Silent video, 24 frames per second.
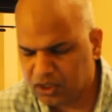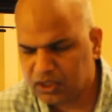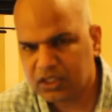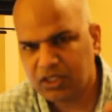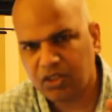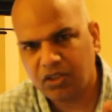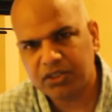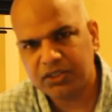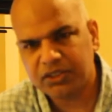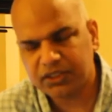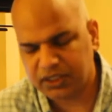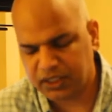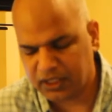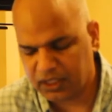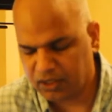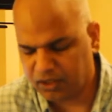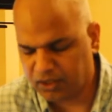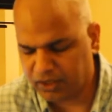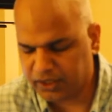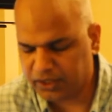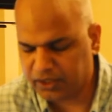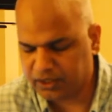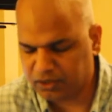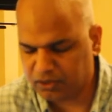That costs a
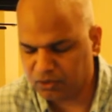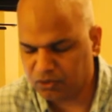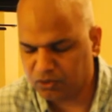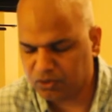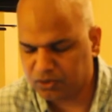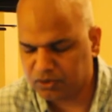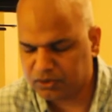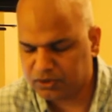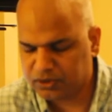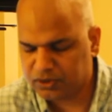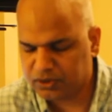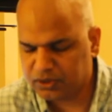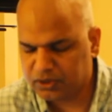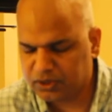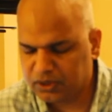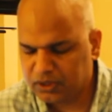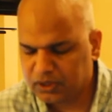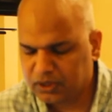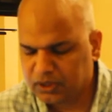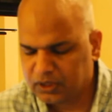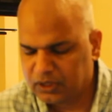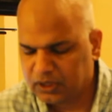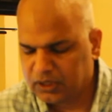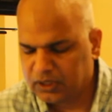lot, tolls.
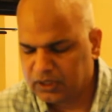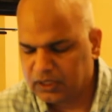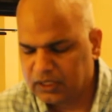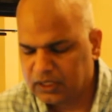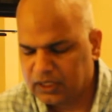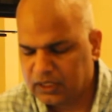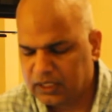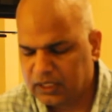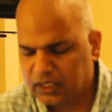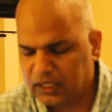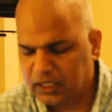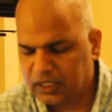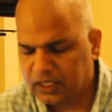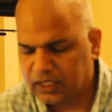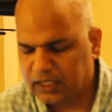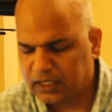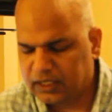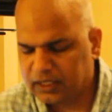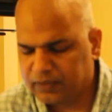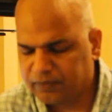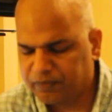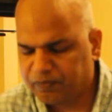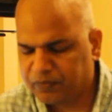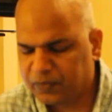
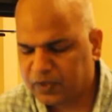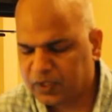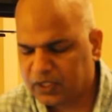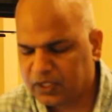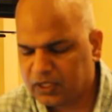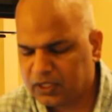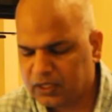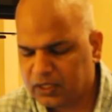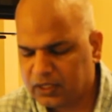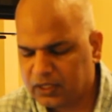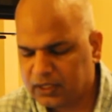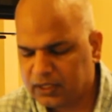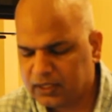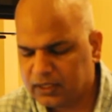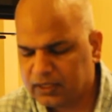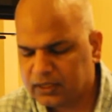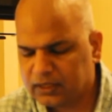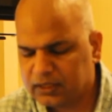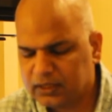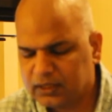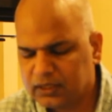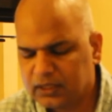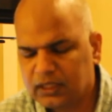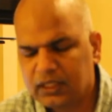And
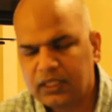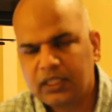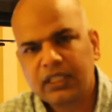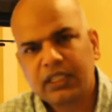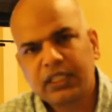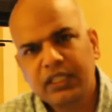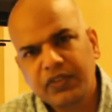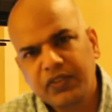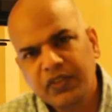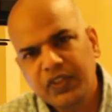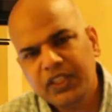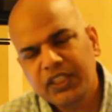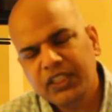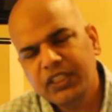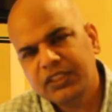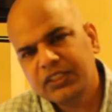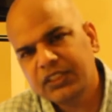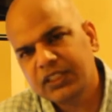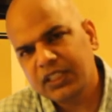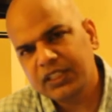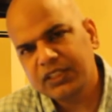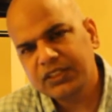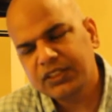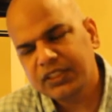given
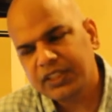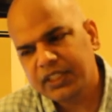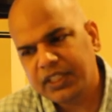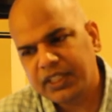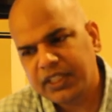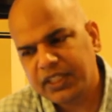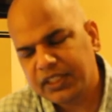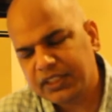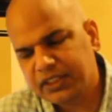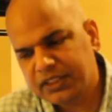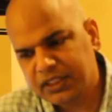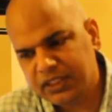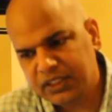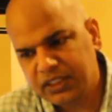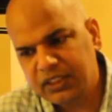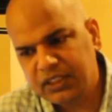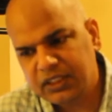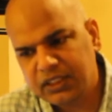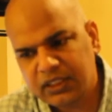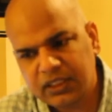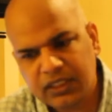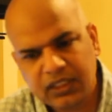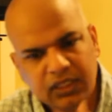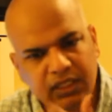this
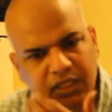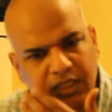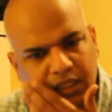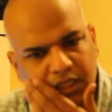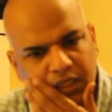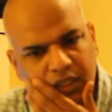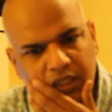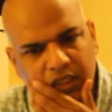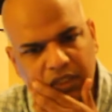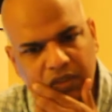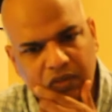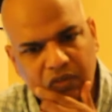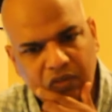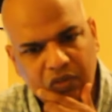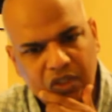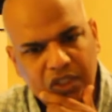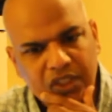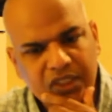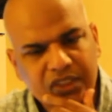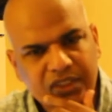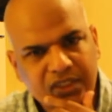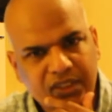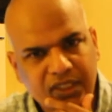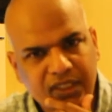consideration,
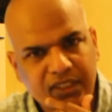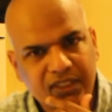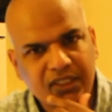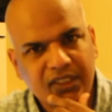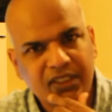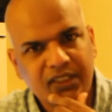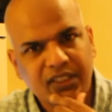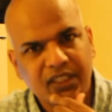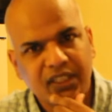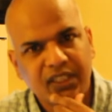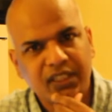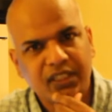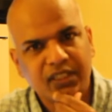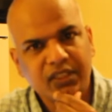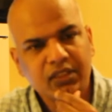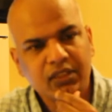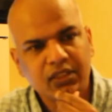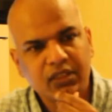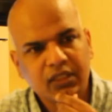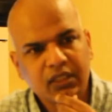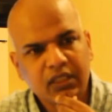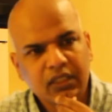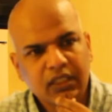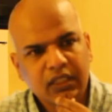what his suggestion
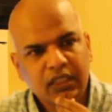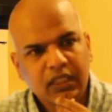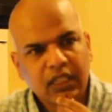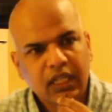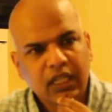is,